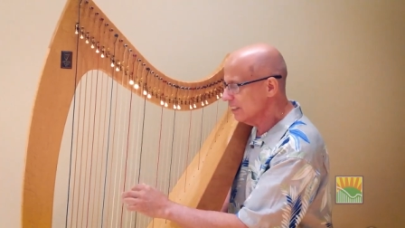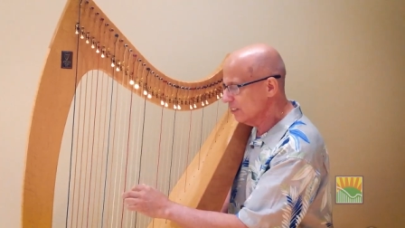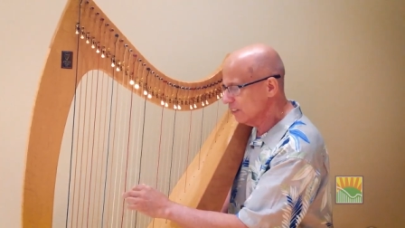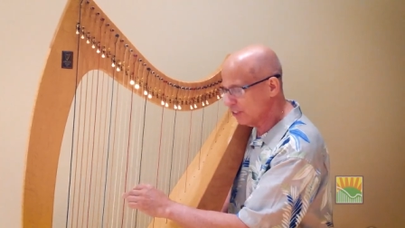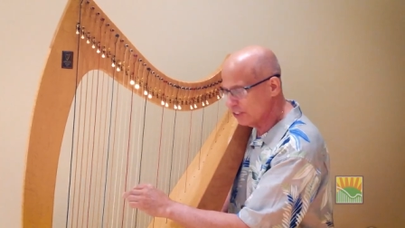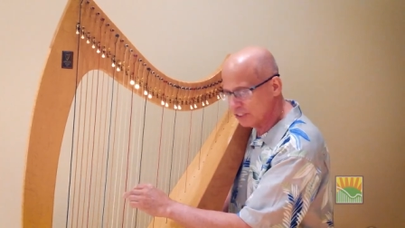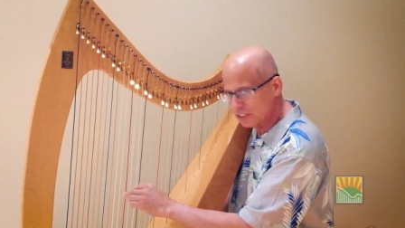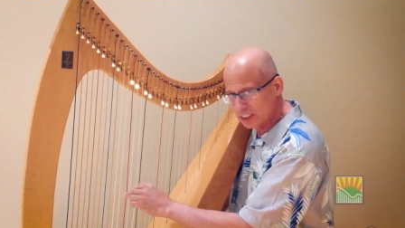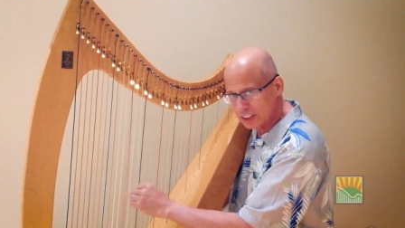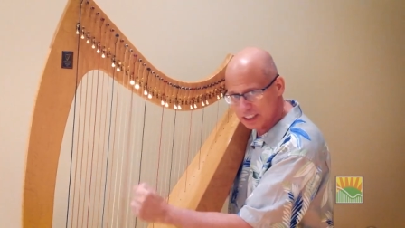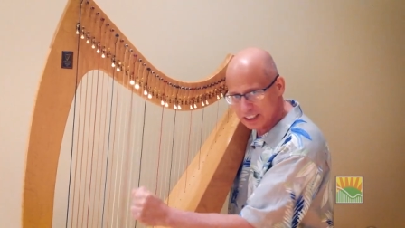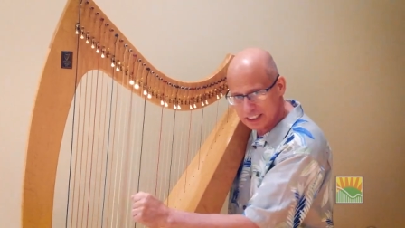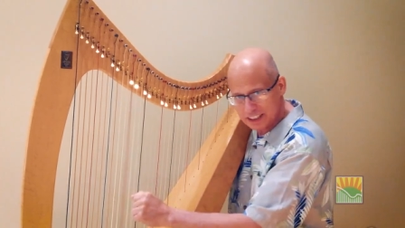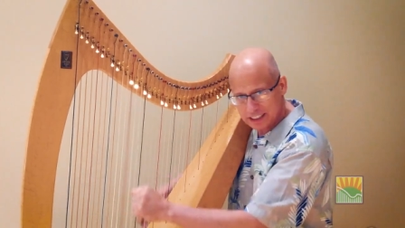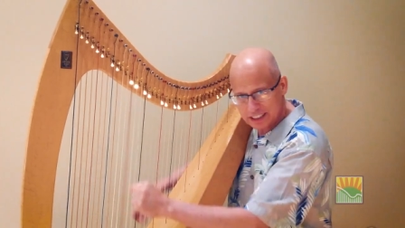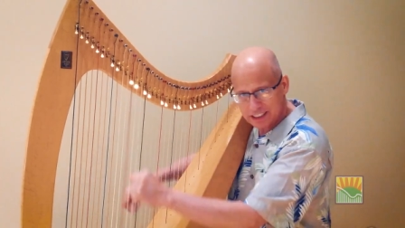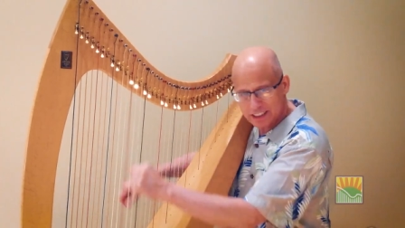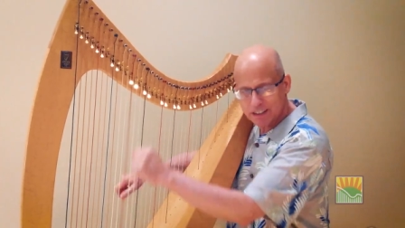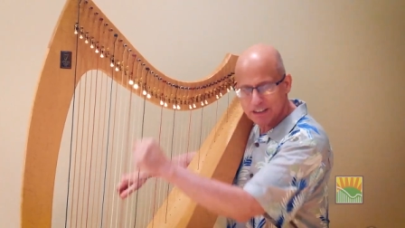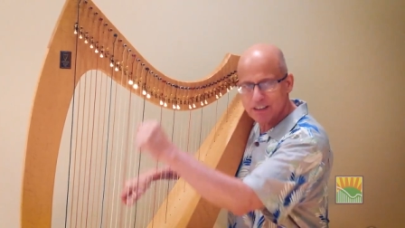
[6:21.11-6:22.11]

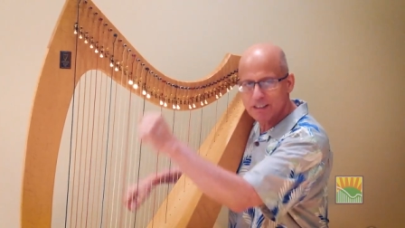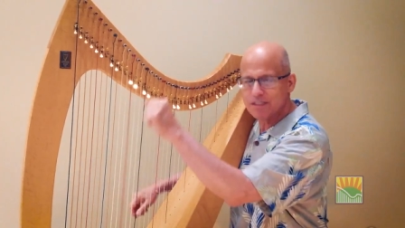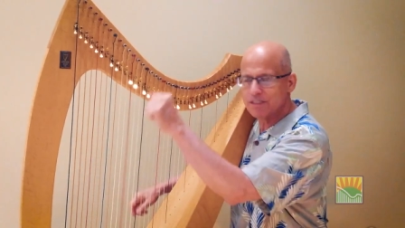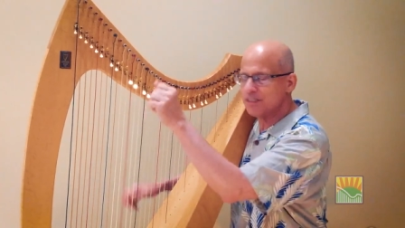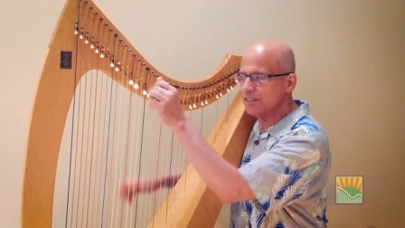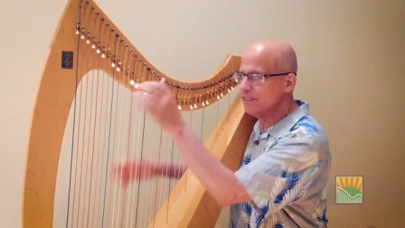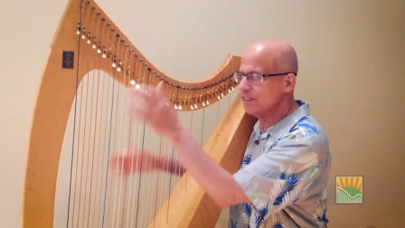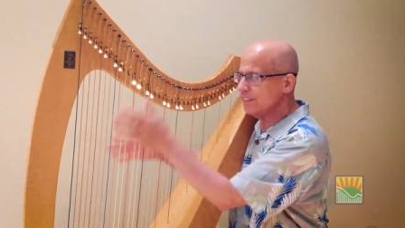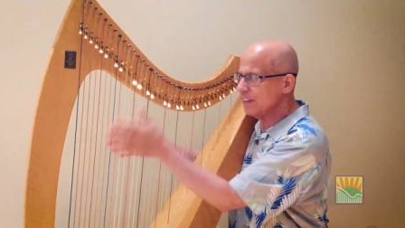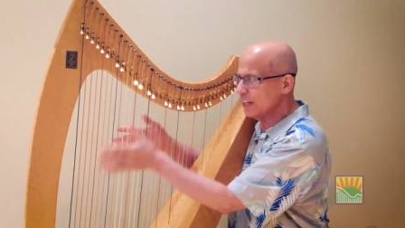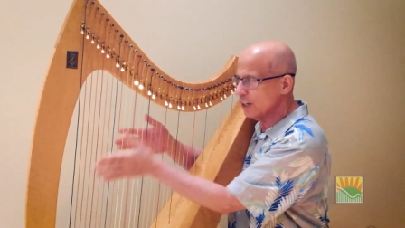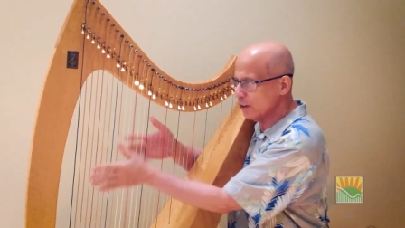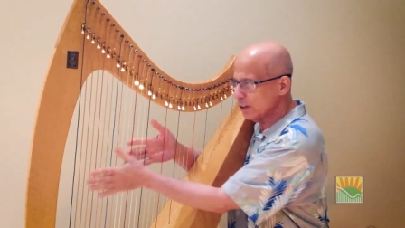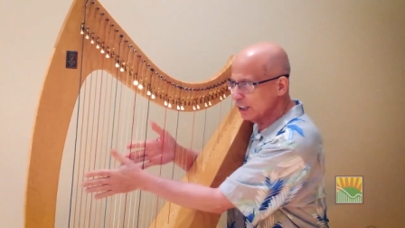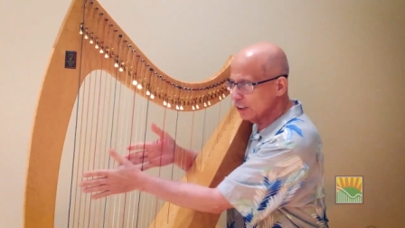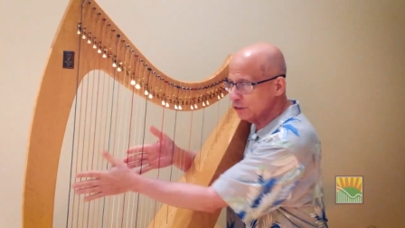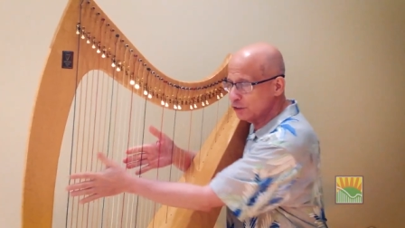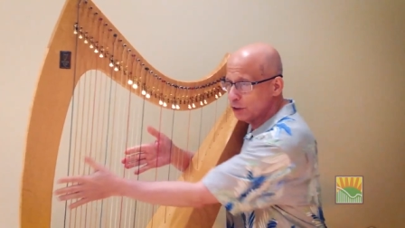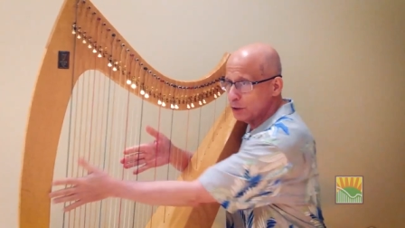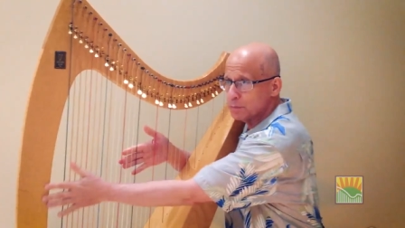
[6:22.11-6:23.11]
C.
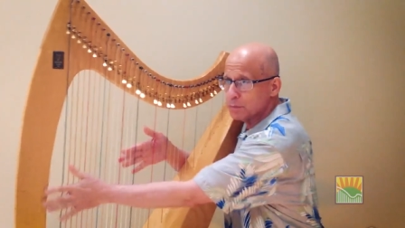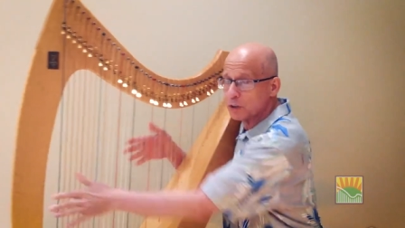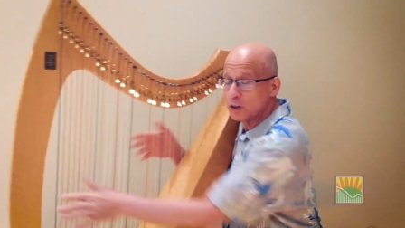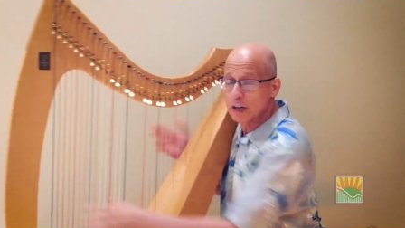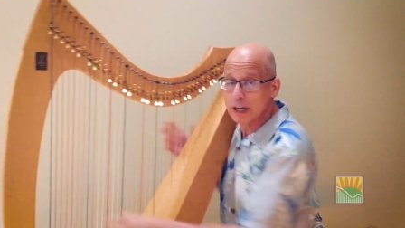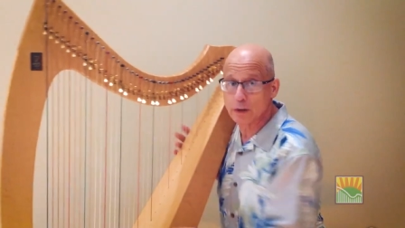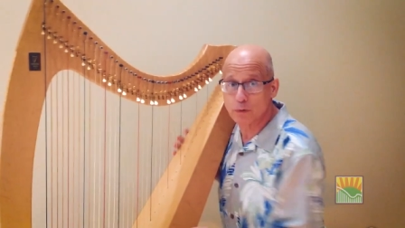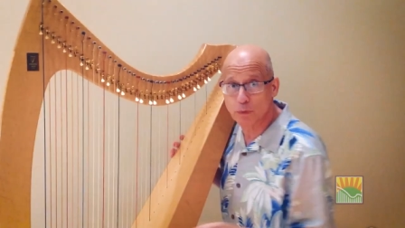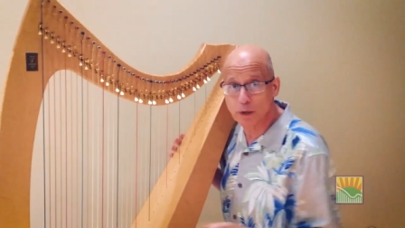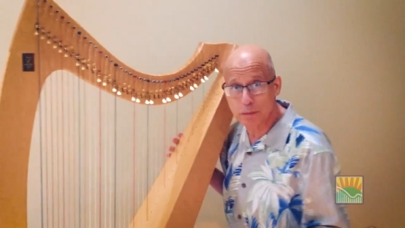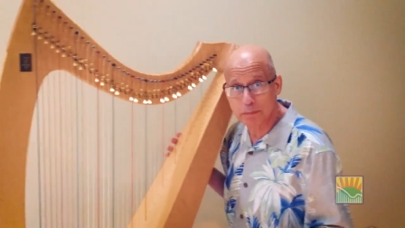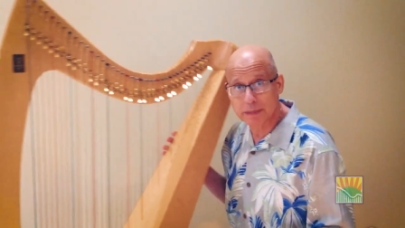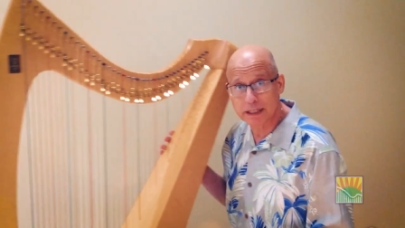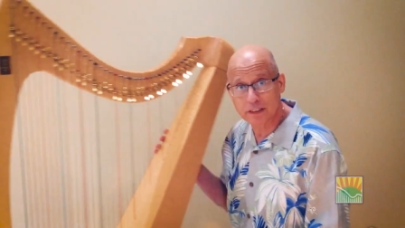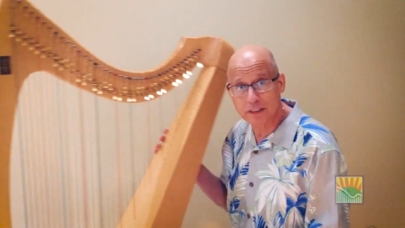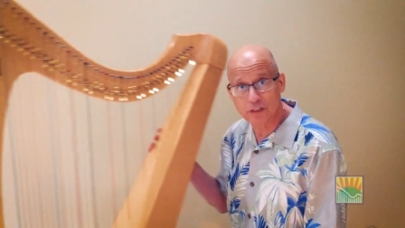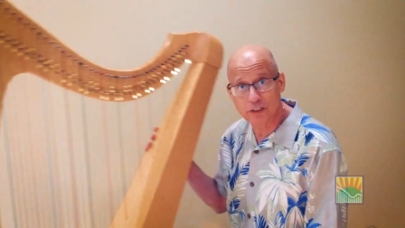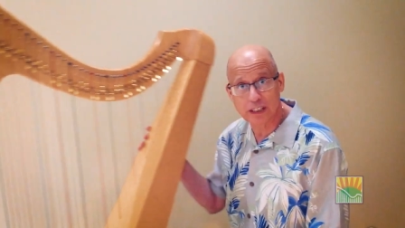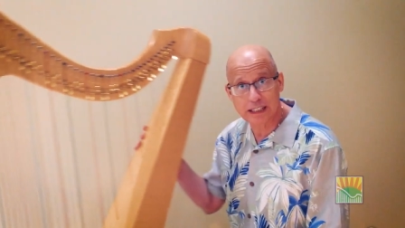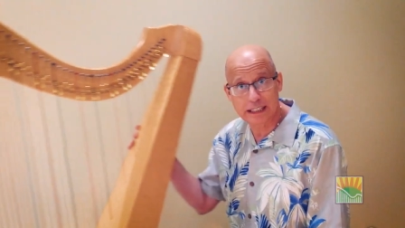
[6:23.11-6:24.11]
Very simple. And what
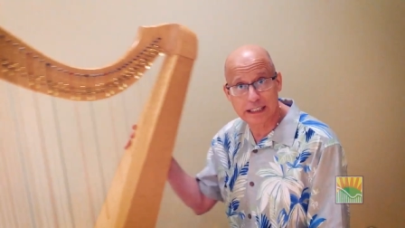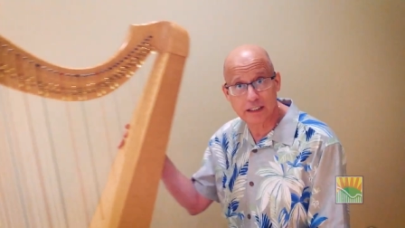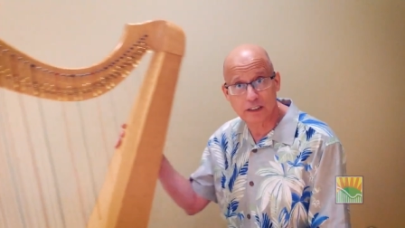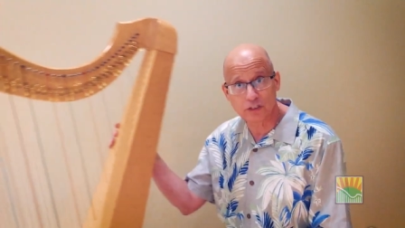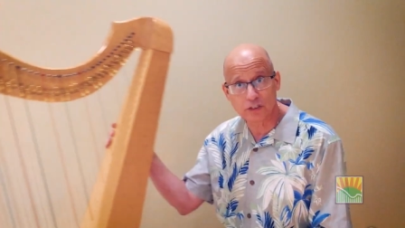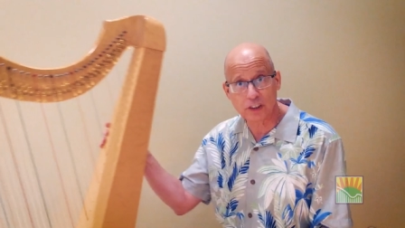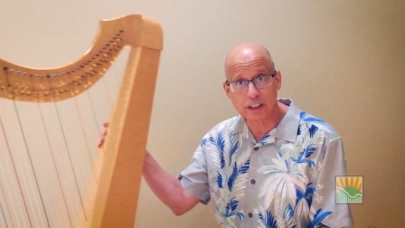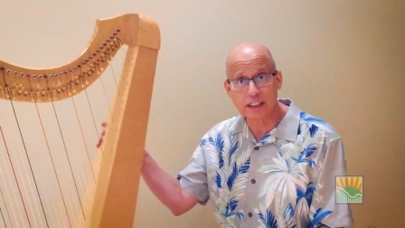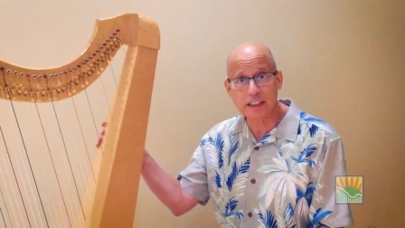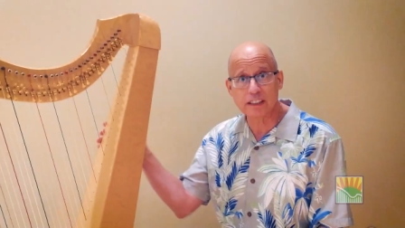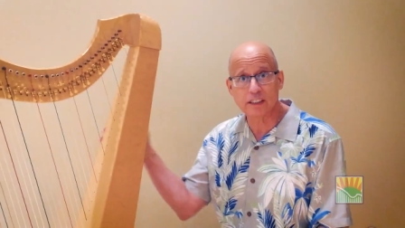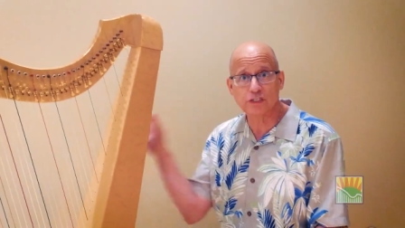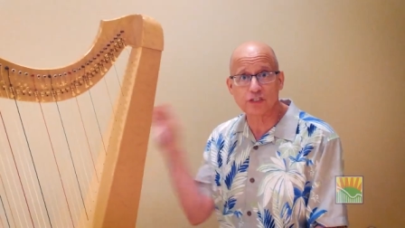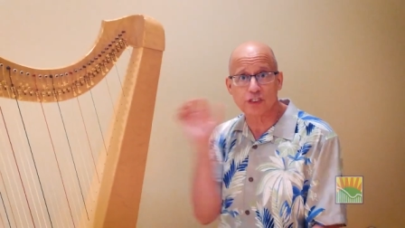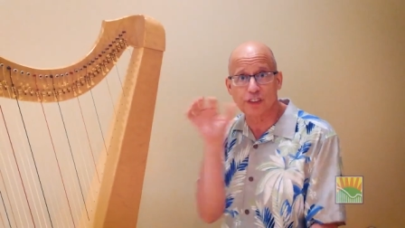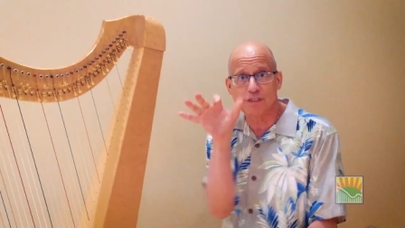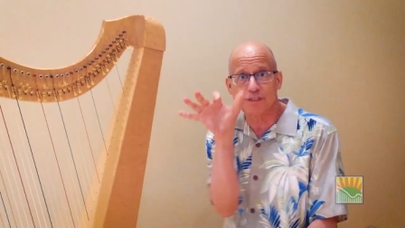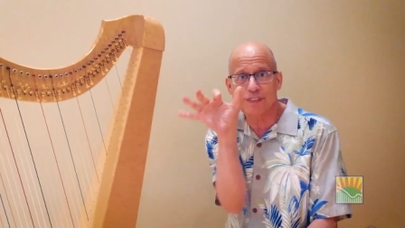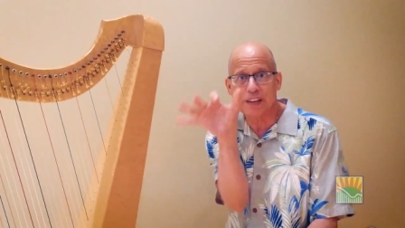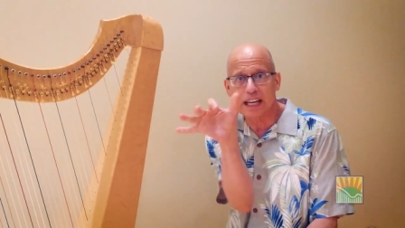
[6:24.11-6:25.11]
makes it easy is
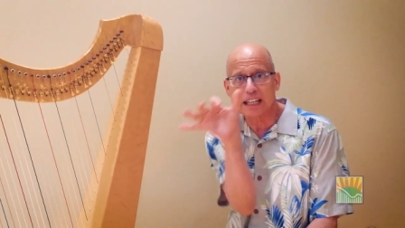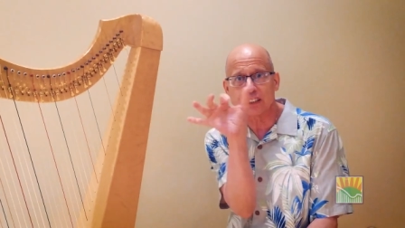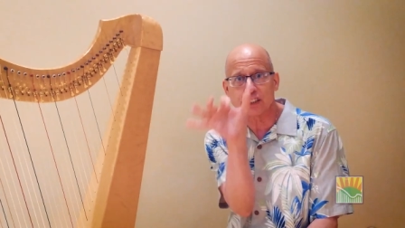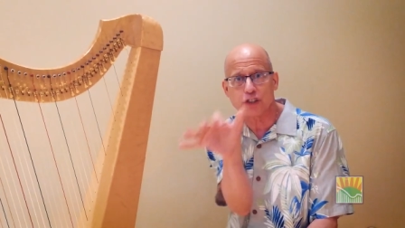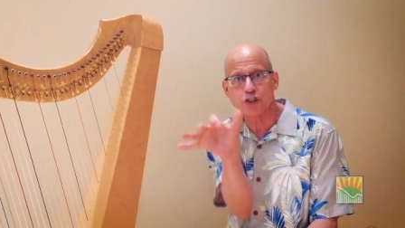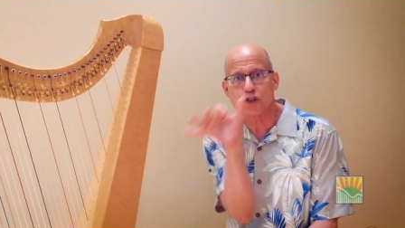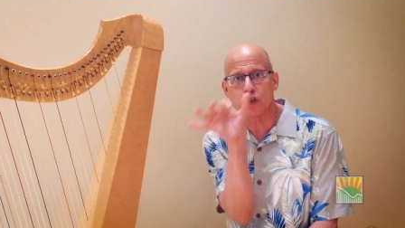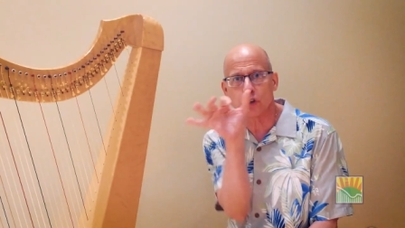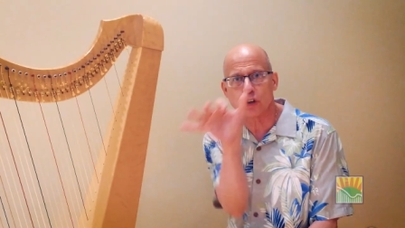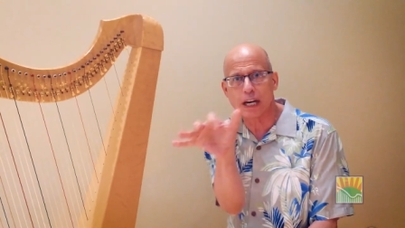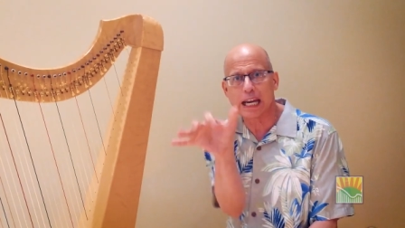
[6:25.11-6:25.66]
the fact that your